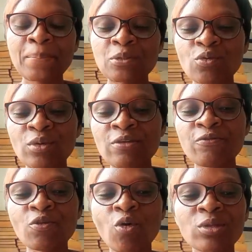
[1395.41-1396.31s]
So
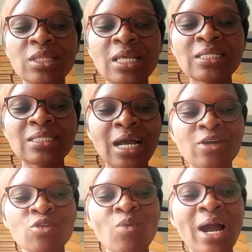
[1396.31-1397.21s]
if your things are,
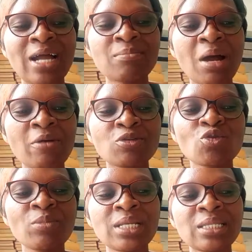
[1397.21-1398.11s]
you are admiring
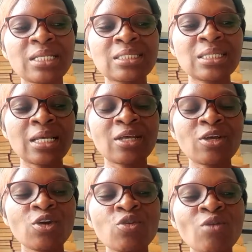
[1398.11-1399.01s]
so many things there,
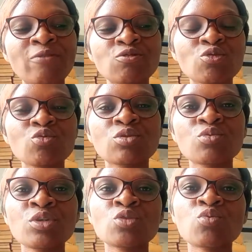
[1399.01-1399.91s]
you have to
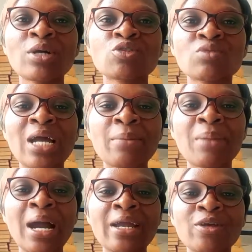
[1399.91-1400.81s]
choose which one should I
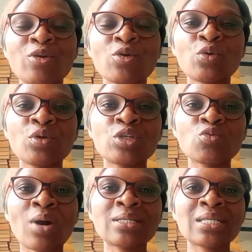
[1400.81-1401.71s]
buy, which
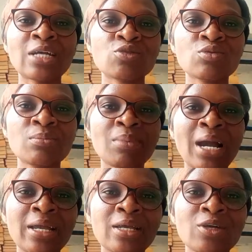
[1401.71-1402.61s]
one I shouldn't
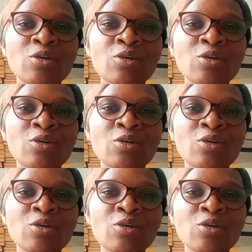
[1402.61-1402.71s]
buy.